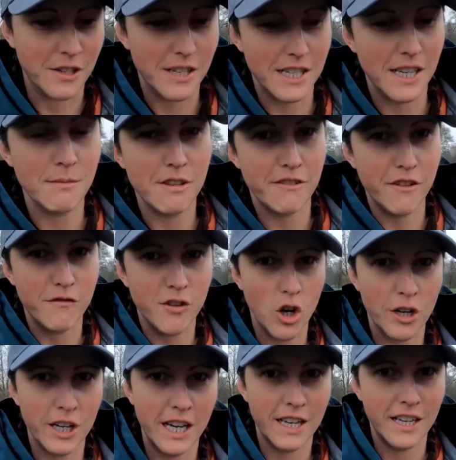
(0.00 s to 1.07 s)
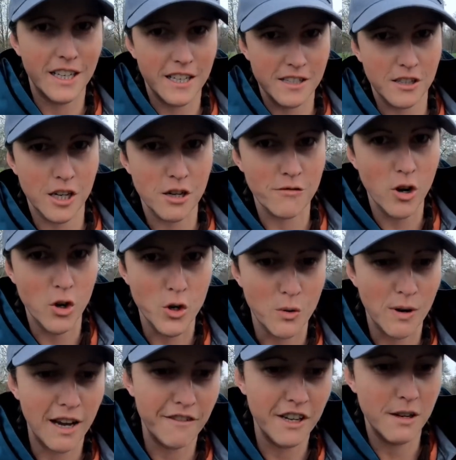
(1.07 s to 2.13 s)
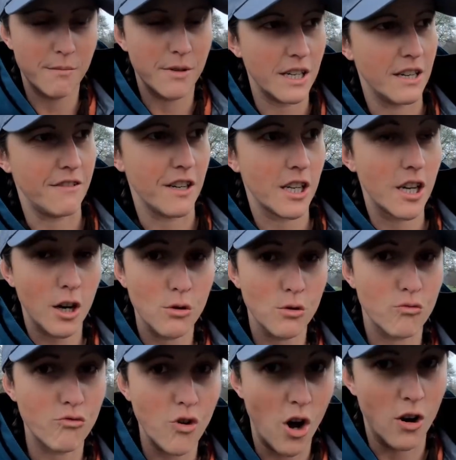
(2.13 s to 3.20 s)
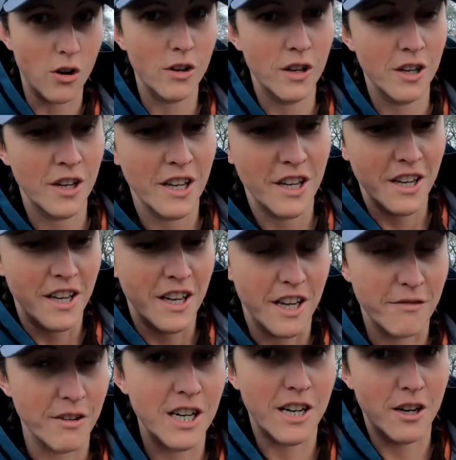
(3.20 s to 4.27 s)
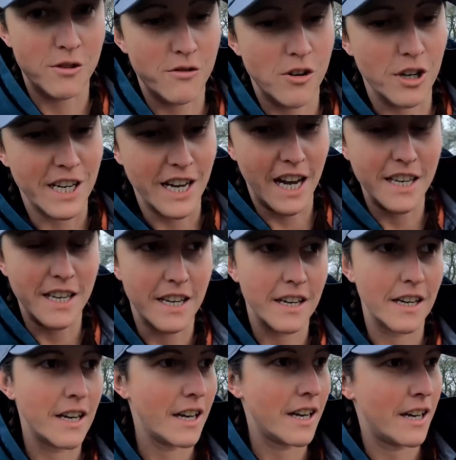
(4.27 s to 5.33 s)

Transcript: So it seems if you've got it and it doesn't go wrong, you love it, but if it goes wrong, it really goes wrong and you hate it.